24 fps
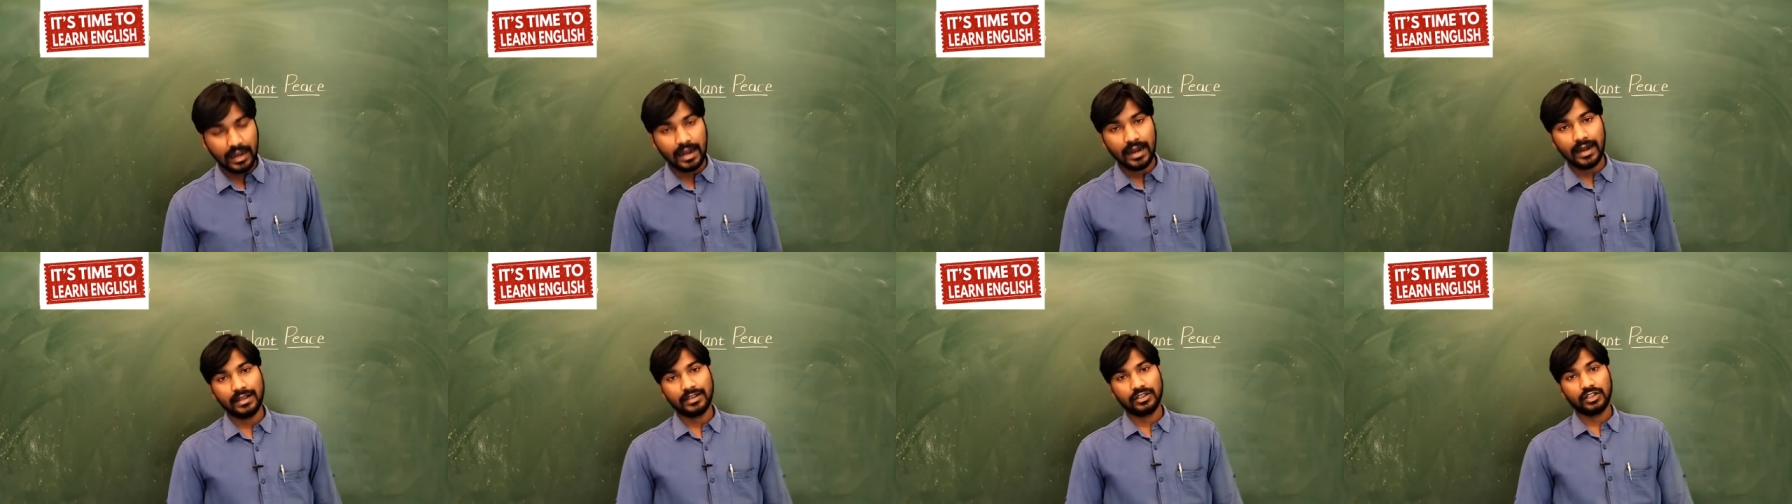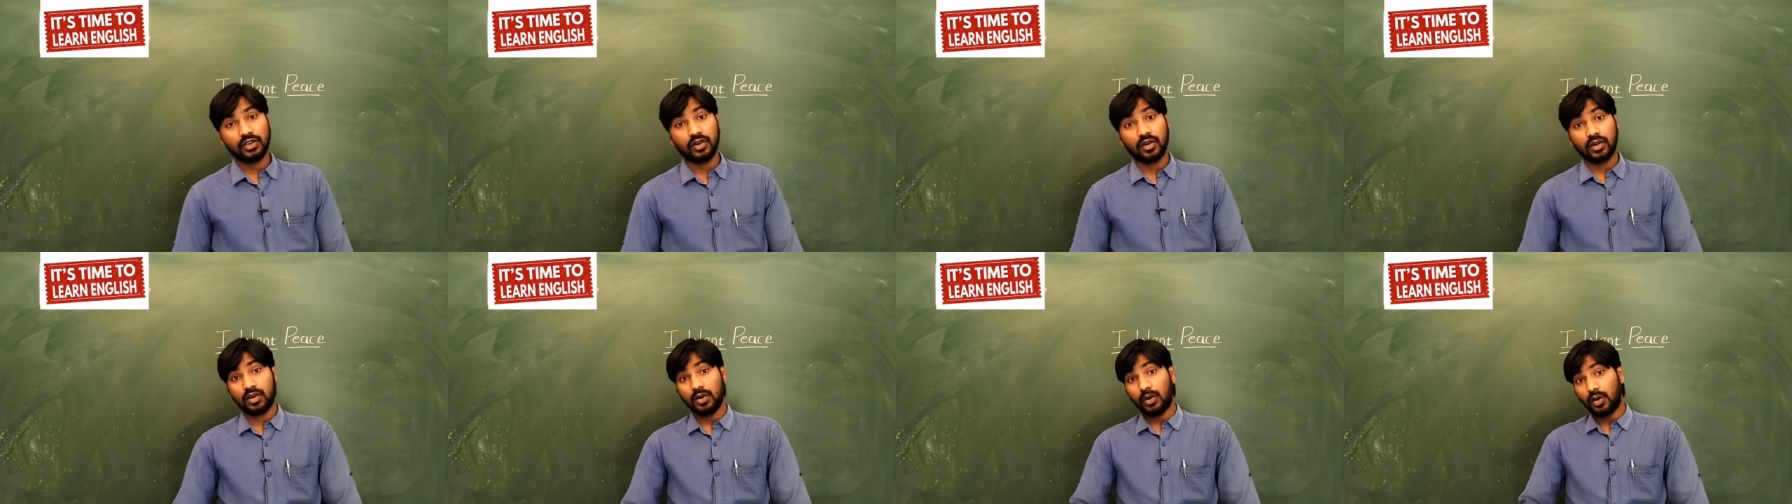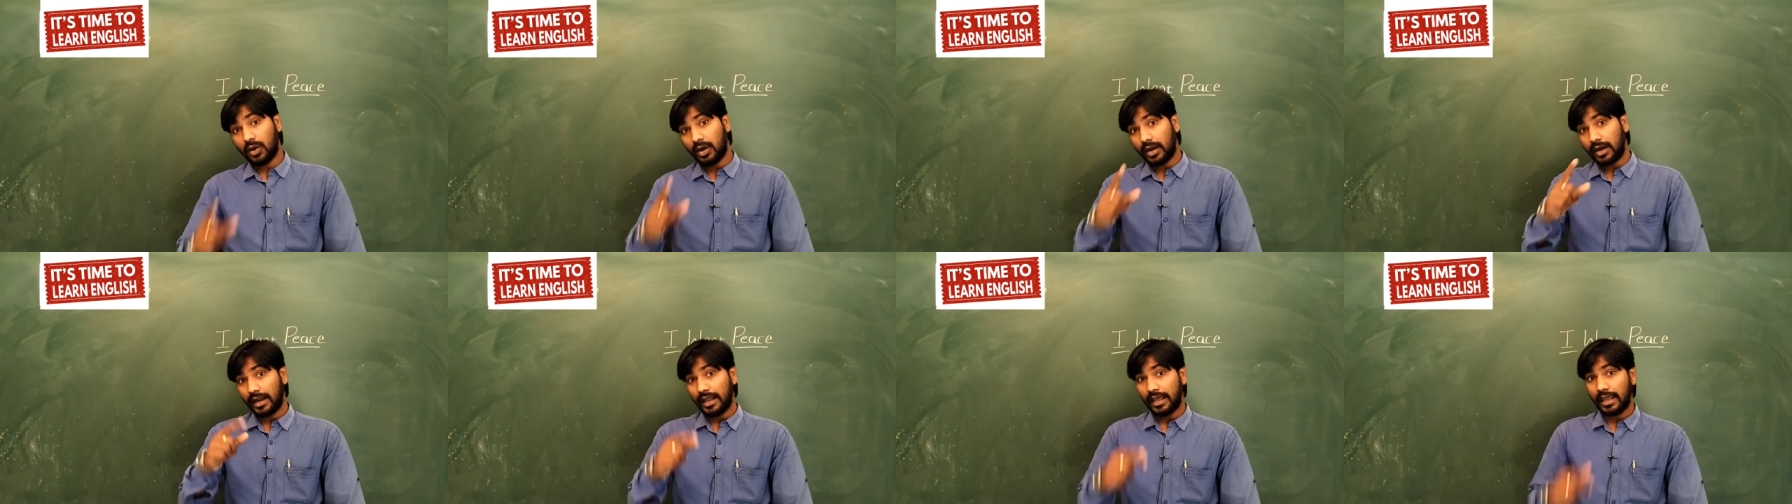Let us talk.
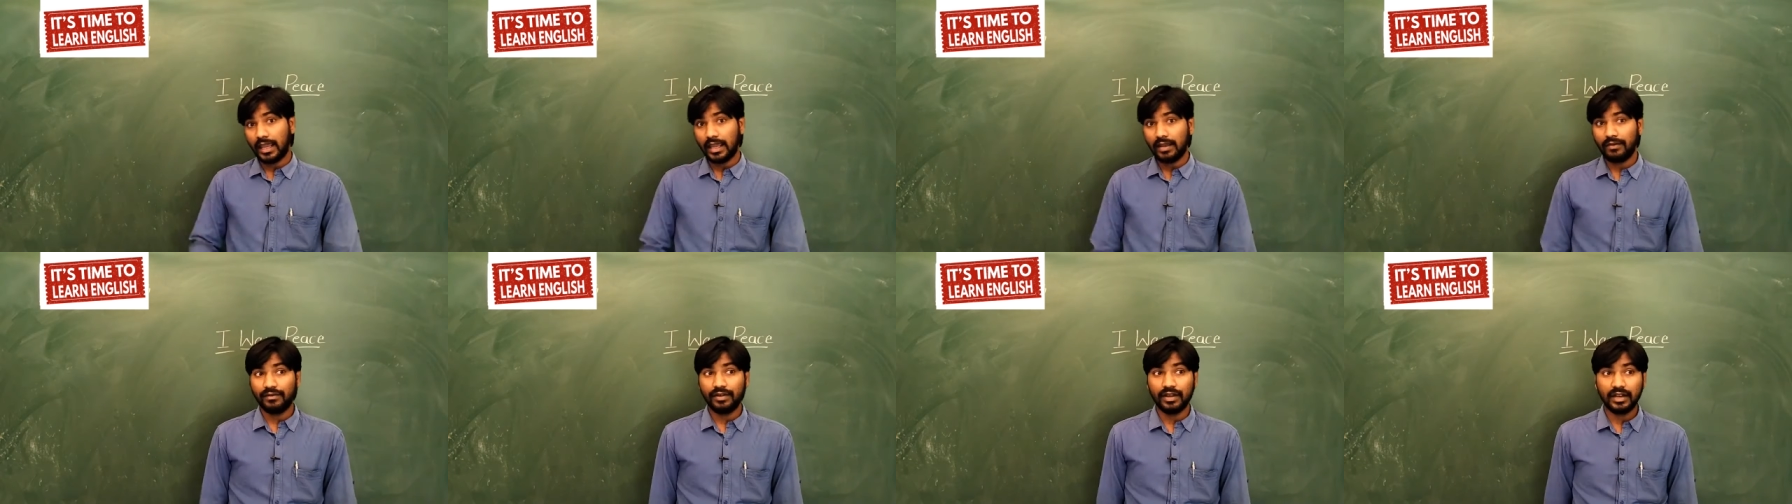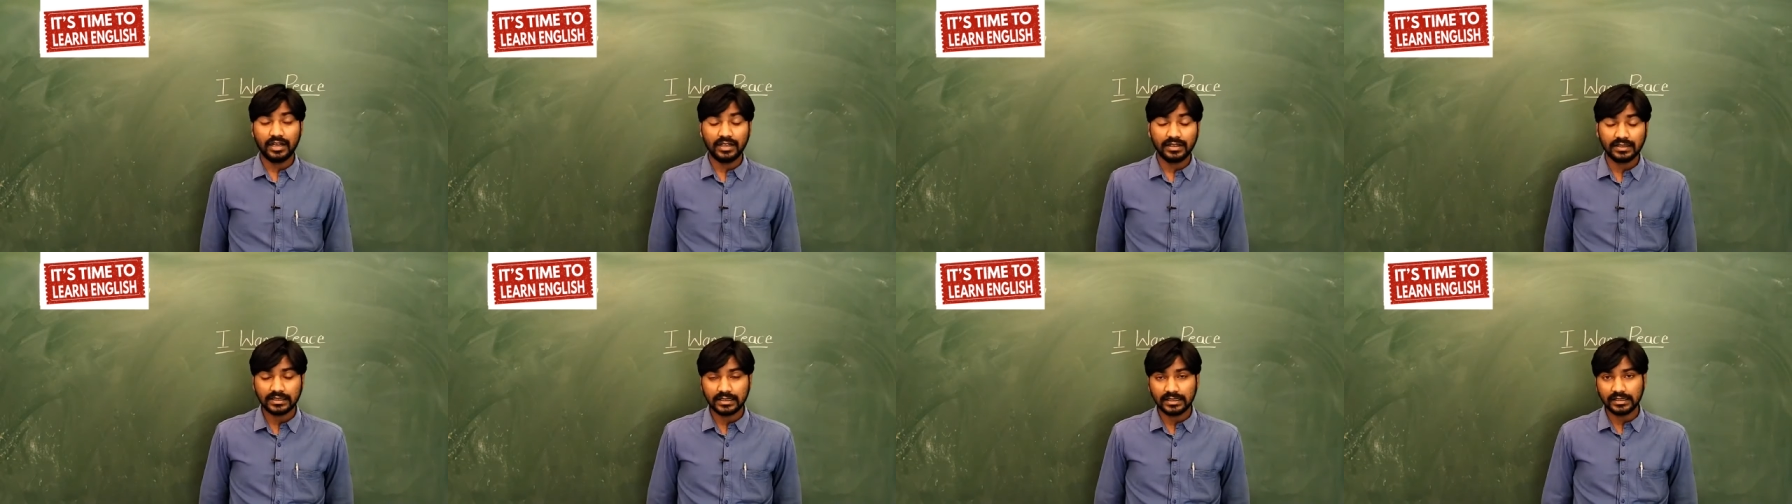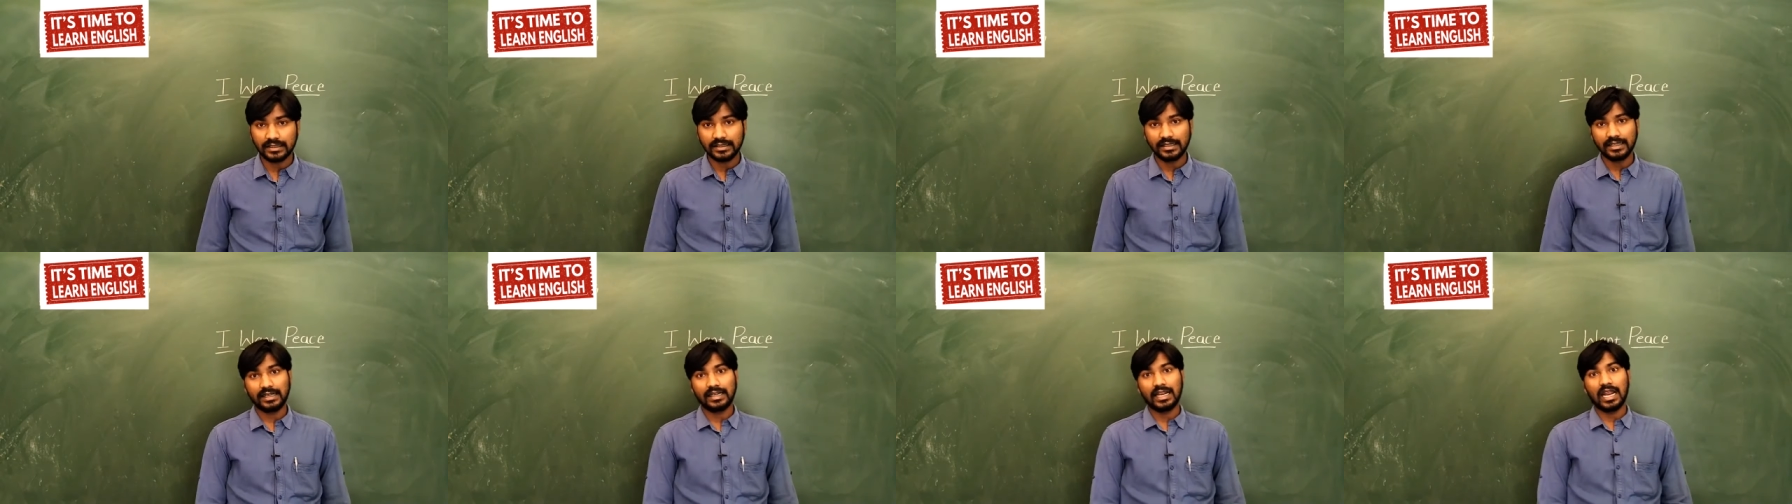Already we
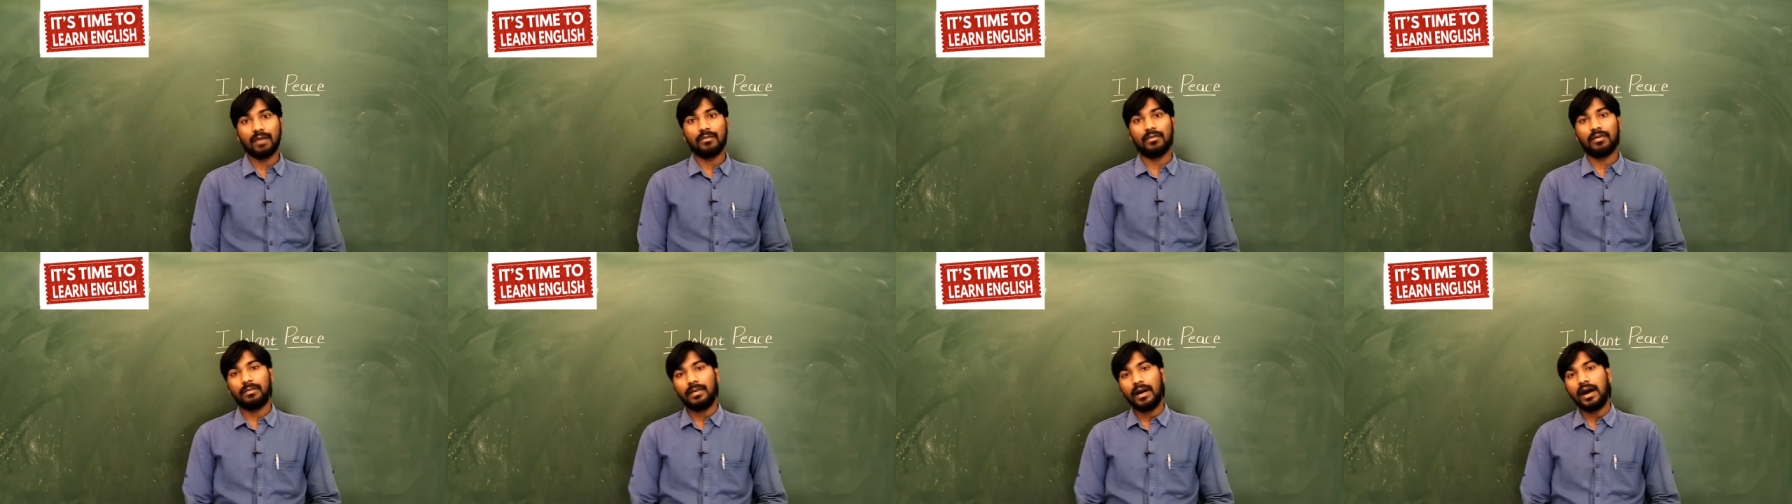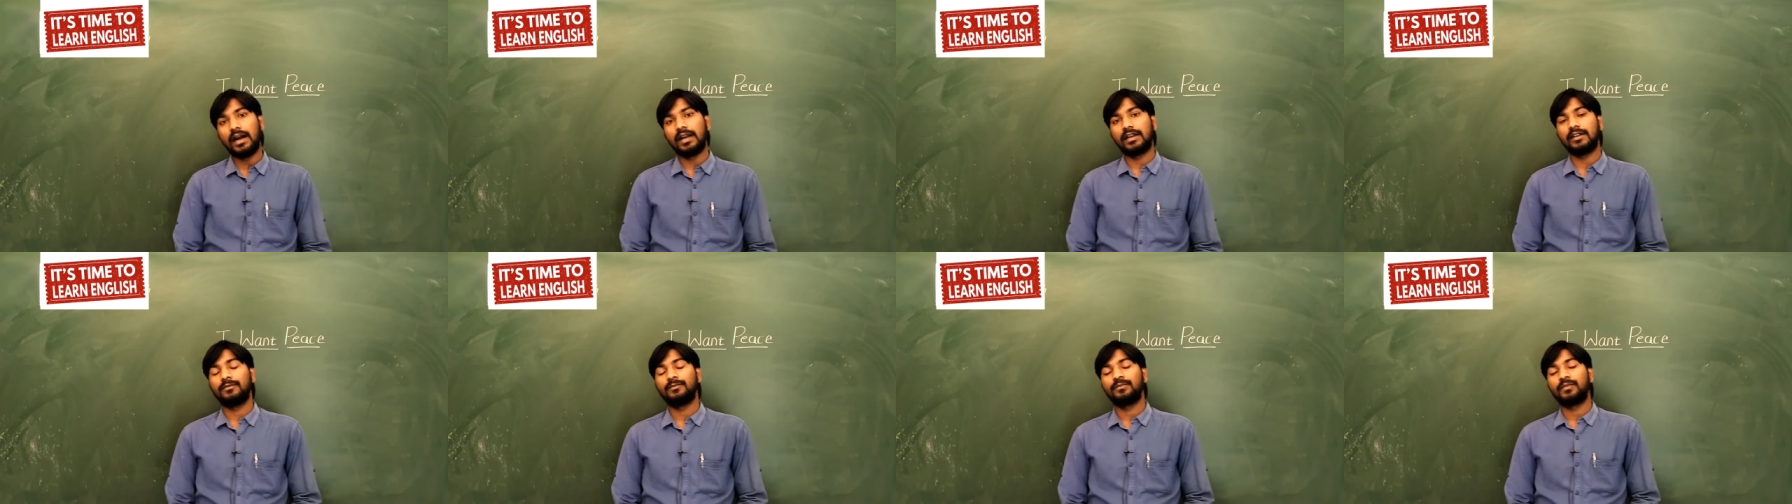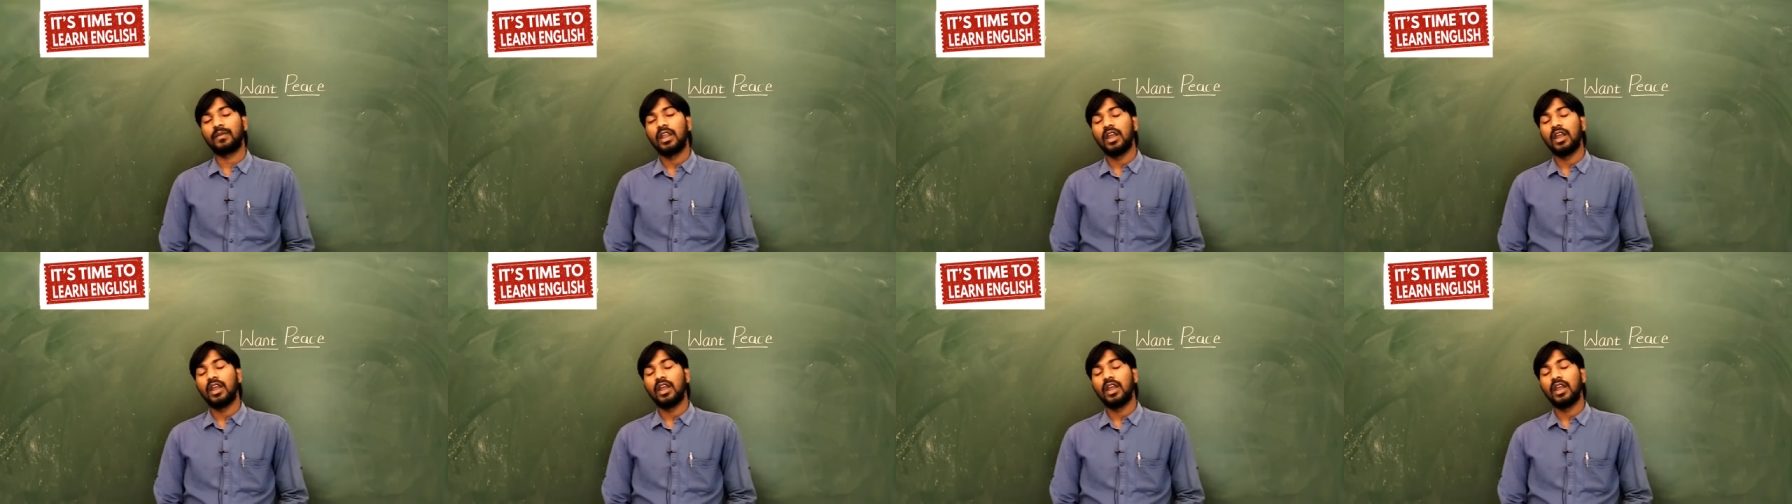discussed the grammar part.